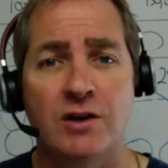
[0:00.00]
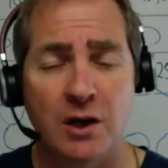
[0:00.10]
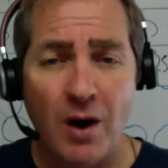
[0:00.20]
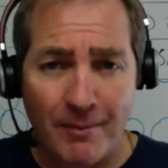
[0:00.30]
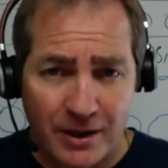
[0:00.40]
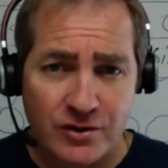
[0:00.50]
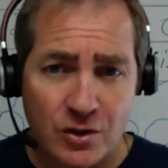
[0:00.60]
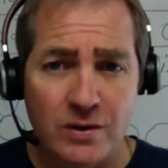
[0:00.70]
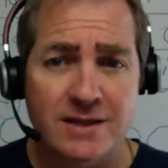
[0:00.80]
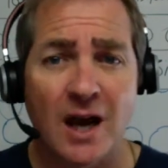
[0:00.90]
what, I'm going to
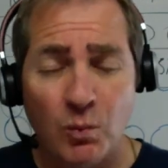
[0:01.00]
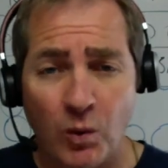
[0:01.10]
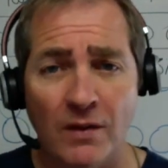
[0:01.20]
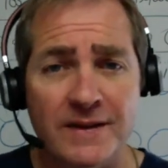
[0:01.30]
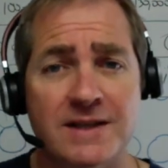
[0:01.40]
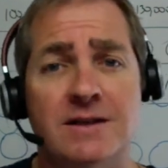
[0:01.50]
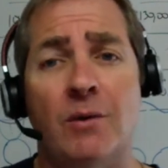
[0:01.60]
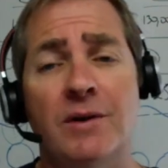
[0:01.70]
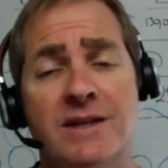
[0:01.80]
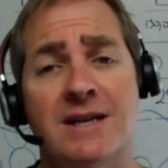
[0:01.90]
do this. I want this
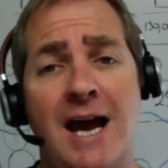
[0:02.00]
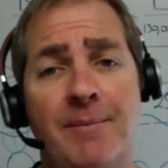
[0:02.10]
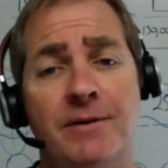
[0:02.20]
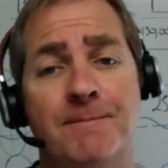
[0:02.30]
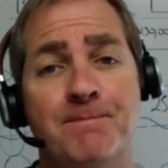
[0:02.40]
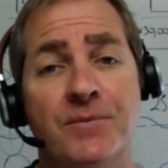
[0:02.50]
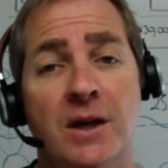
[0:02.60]
to happen.